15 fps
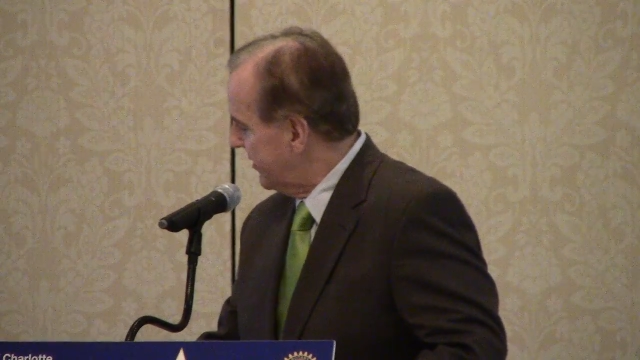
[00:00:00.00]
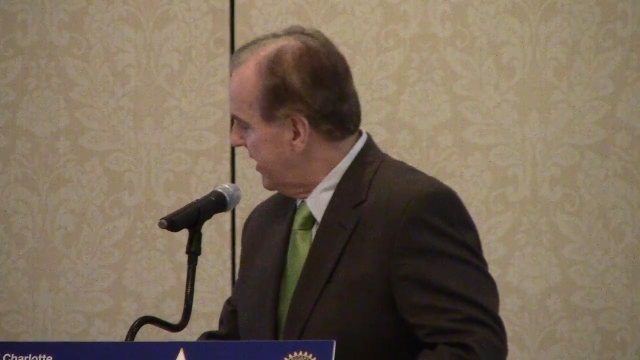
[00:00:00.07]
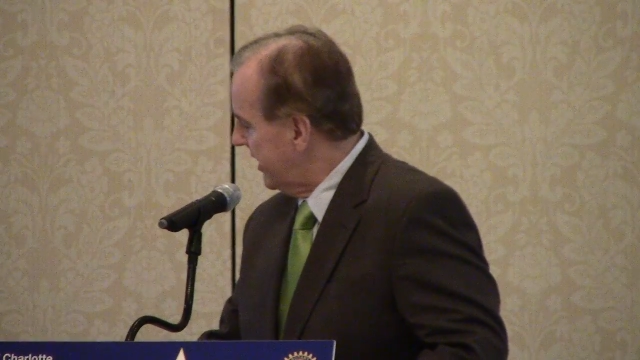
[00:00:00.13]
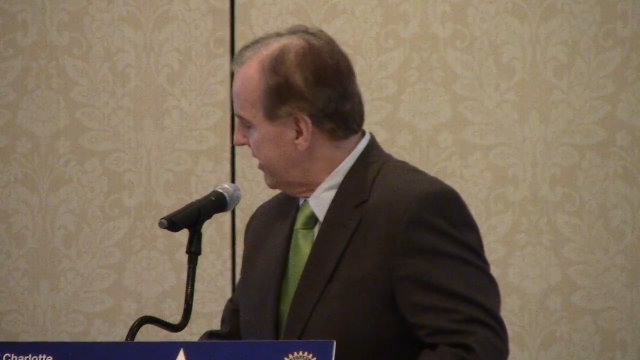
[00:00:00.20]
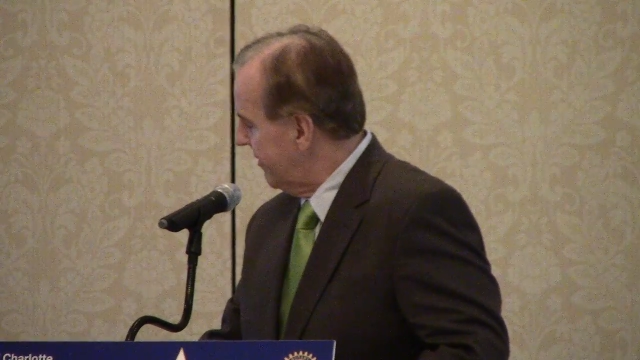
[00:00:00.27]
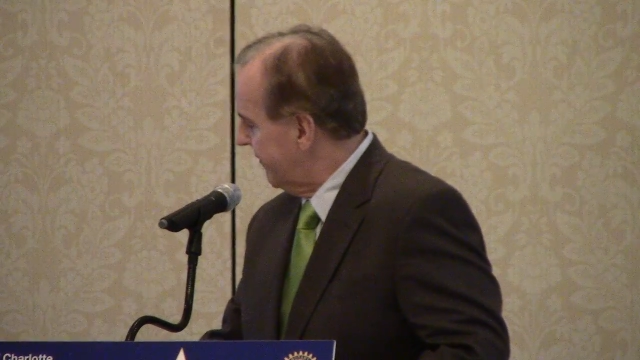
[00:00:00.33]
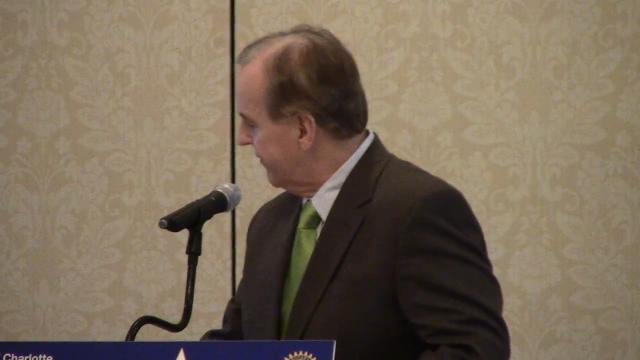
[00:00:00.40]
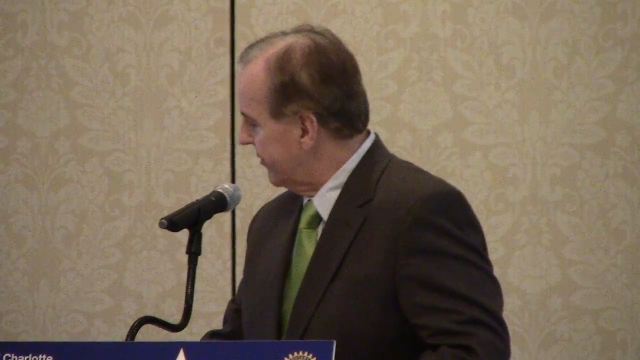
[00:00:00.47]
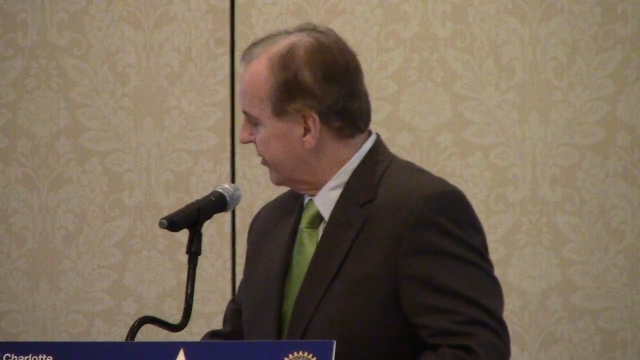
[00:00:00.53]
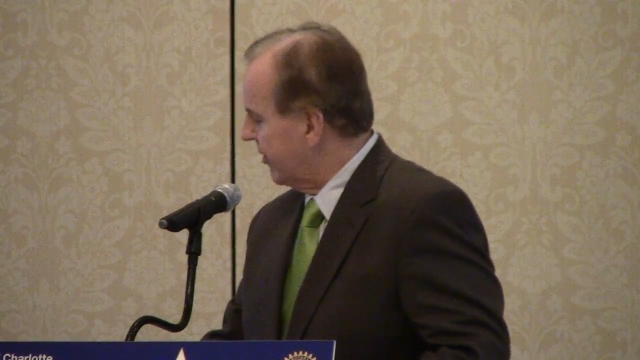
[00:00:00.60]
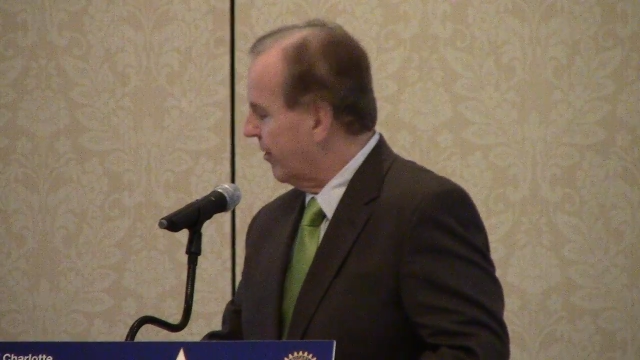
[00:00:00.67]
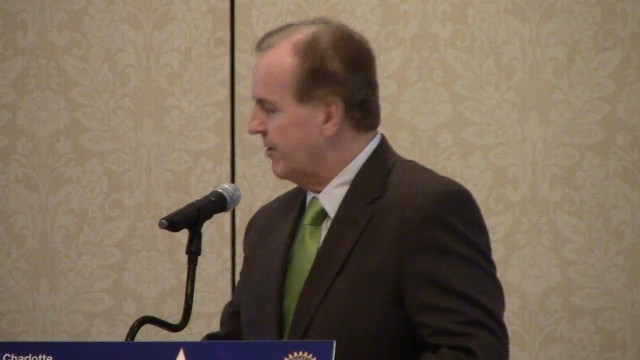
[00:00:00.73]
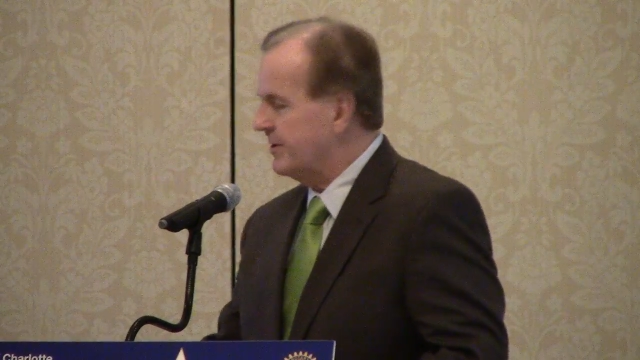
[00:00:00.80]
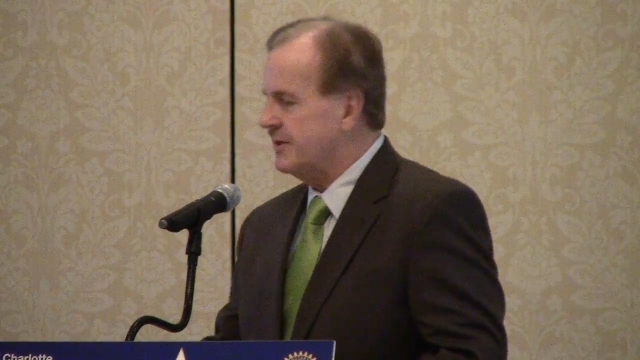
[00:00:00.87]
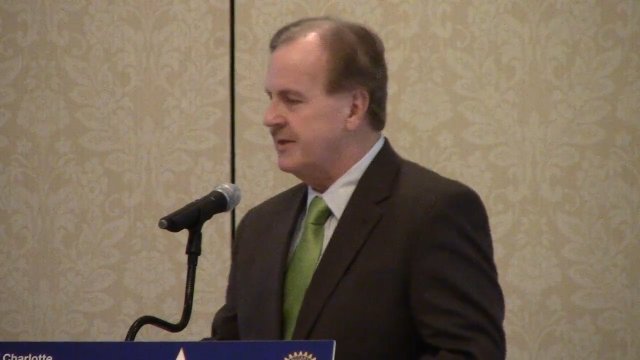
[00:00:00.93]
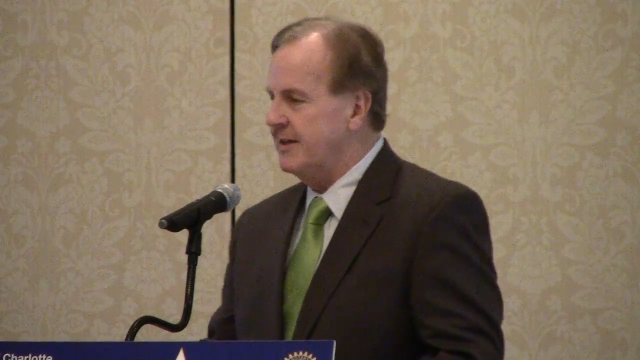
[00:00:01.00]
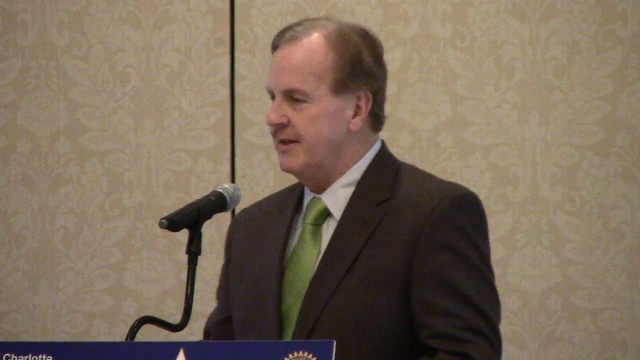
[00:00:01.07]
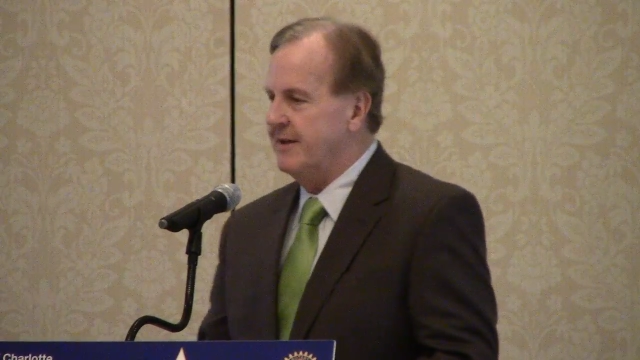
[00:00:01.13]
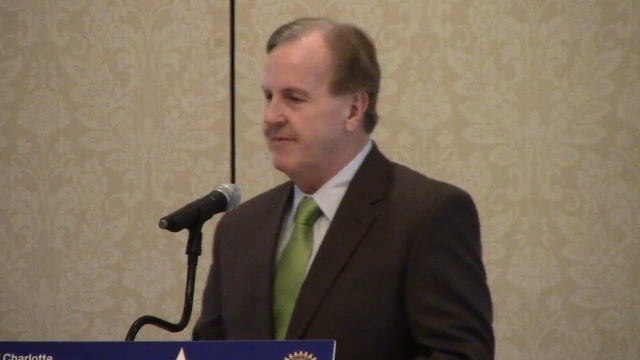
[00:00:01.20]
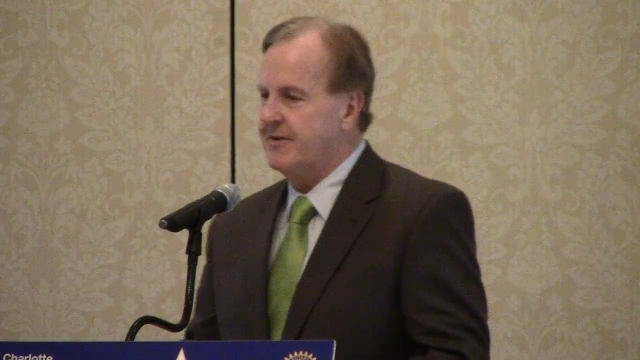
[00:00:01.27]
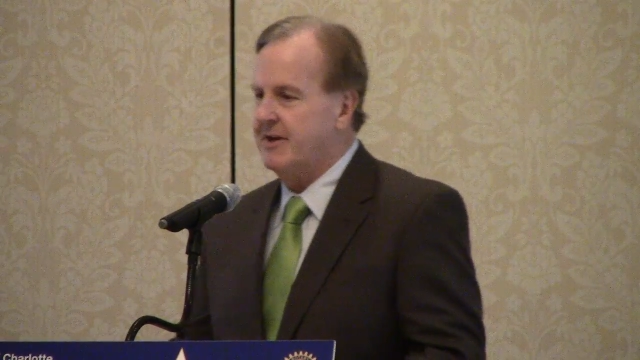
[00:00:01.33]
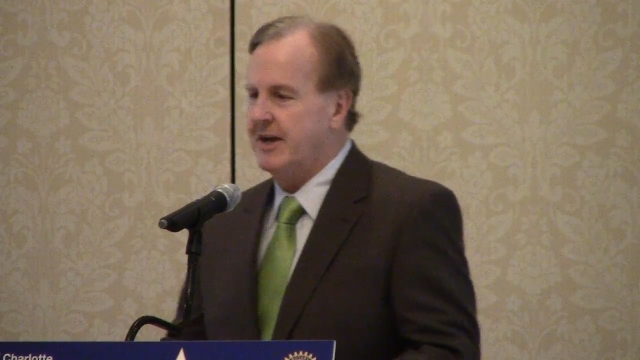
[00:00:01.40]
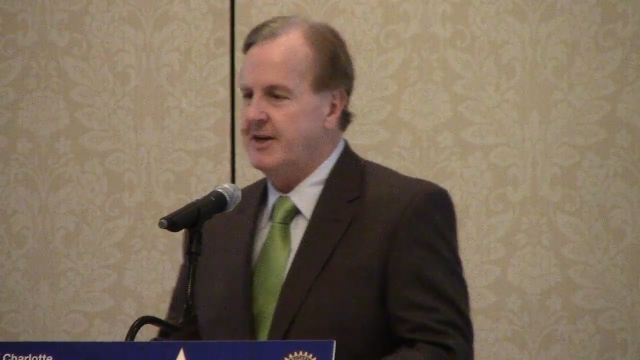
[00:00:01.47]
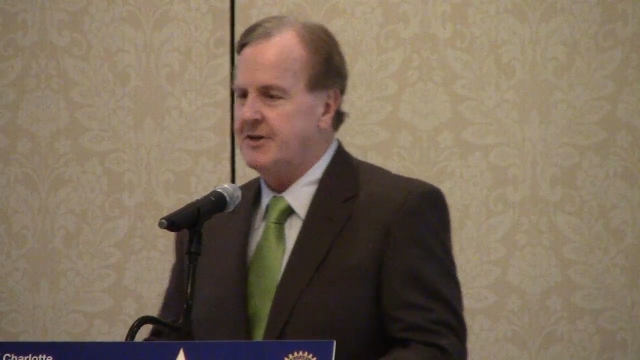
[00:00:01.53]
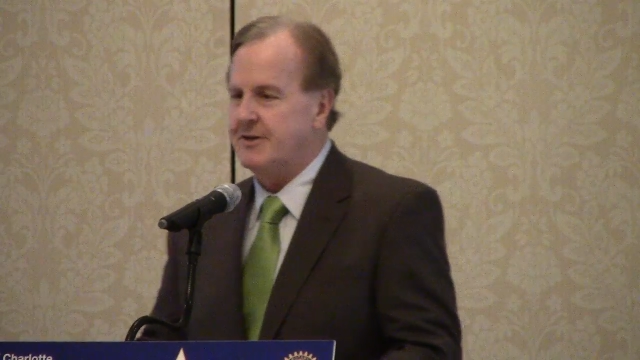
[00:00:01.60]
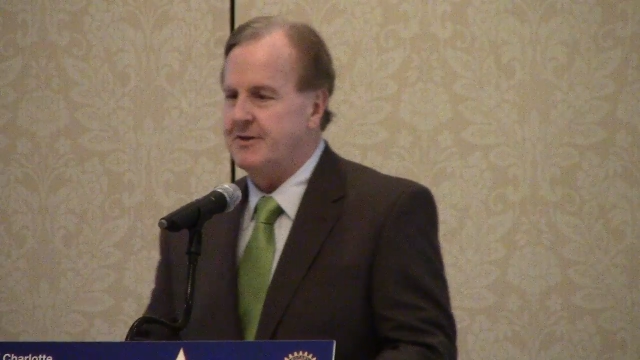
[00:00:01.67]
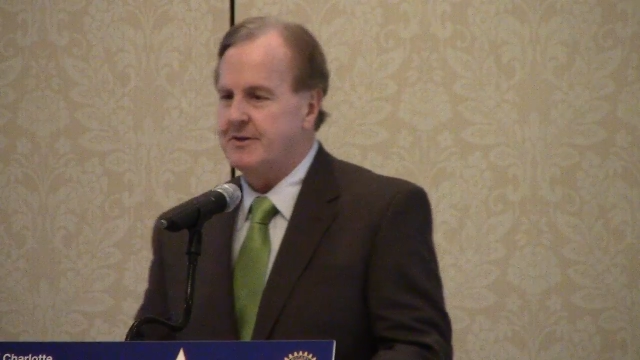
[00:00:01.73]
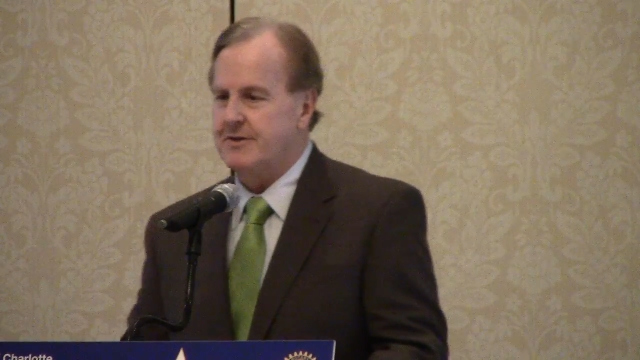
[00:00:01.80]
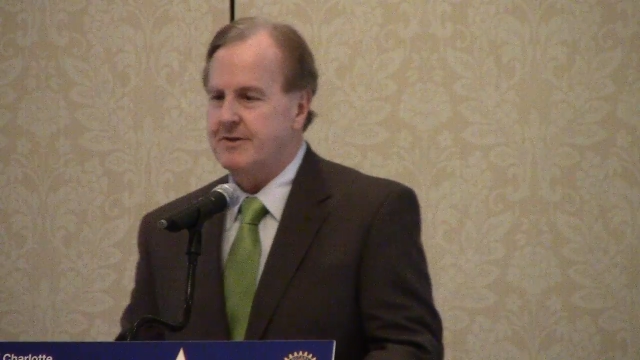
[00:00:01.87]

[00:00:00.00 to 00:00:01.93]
thank you for the courtesy and invitation